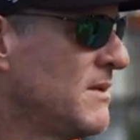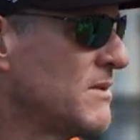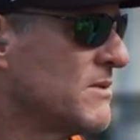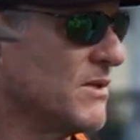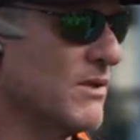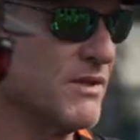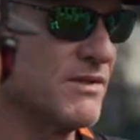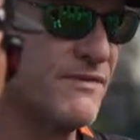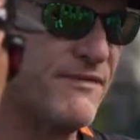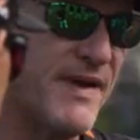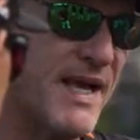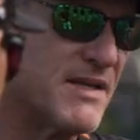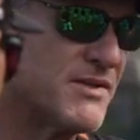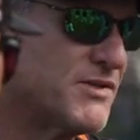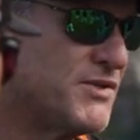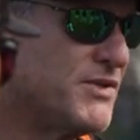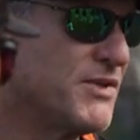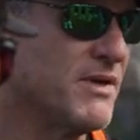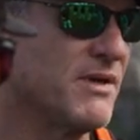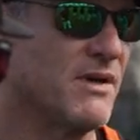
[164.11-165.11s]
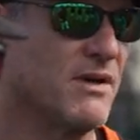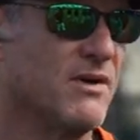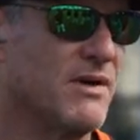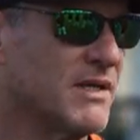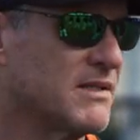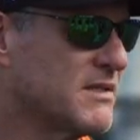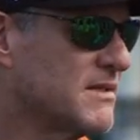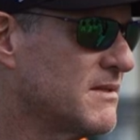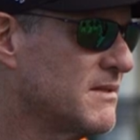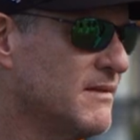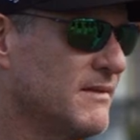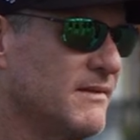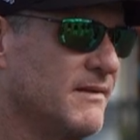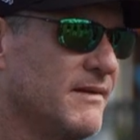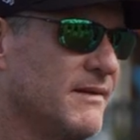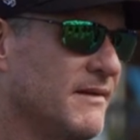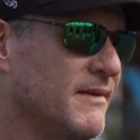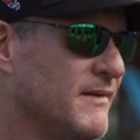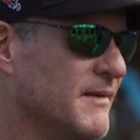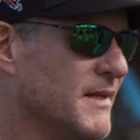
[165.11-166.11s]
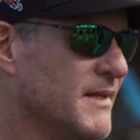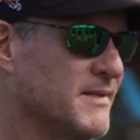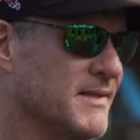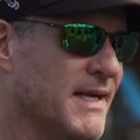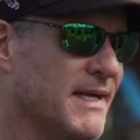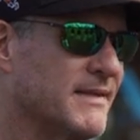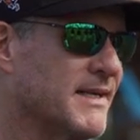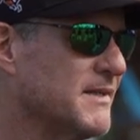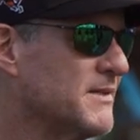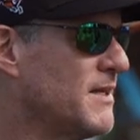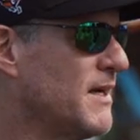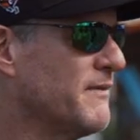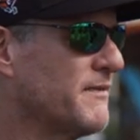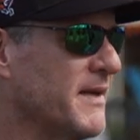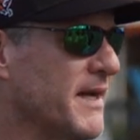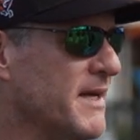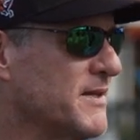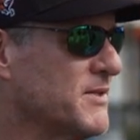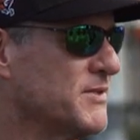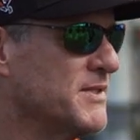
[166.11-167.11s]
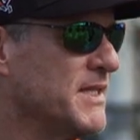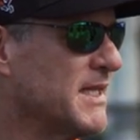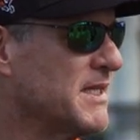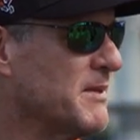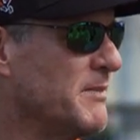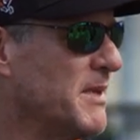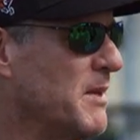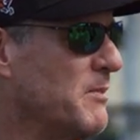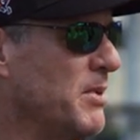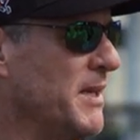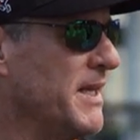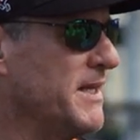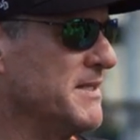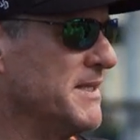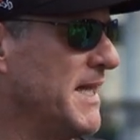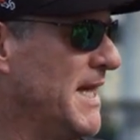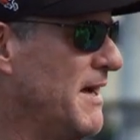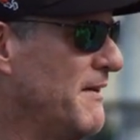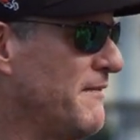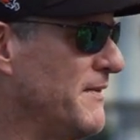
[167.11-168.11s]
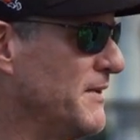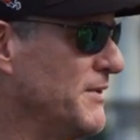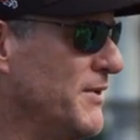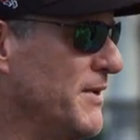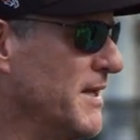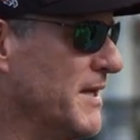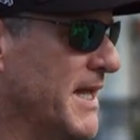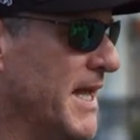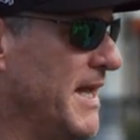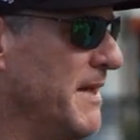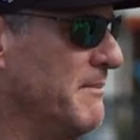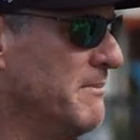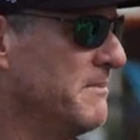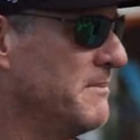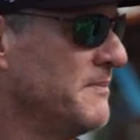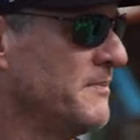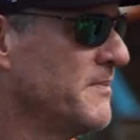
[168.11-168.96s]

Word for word: So as fast as you can go, it's, it's not that tough, guys. There's not that many plays in the outfield during a game.